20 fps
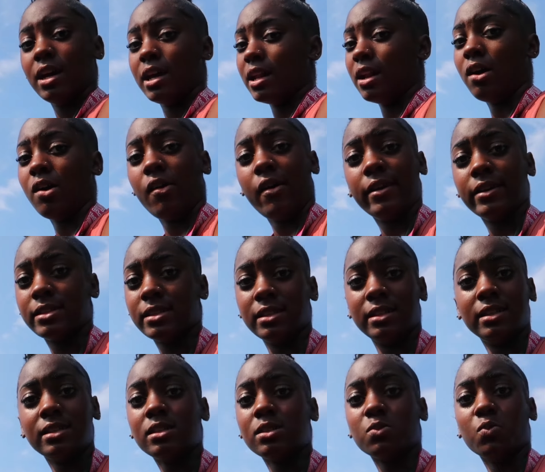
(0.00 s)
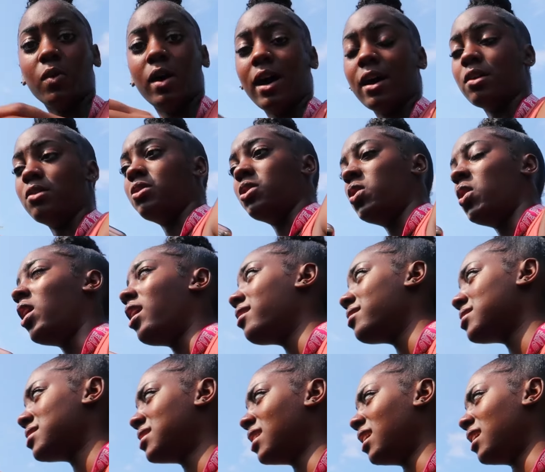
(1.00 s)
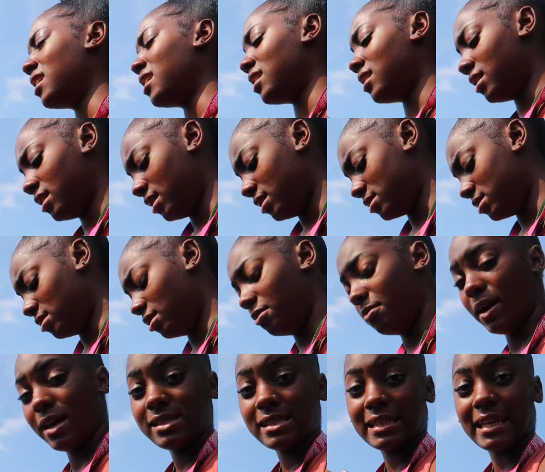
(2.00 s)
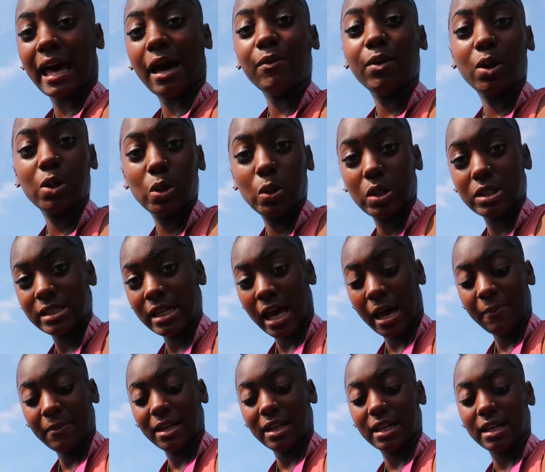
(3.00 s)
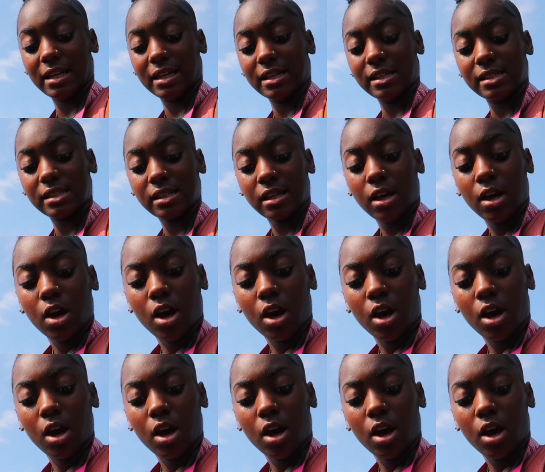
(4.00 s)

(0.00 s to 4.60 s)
in all honesty this is why i don't go outside and so basically how we gonna do the timing is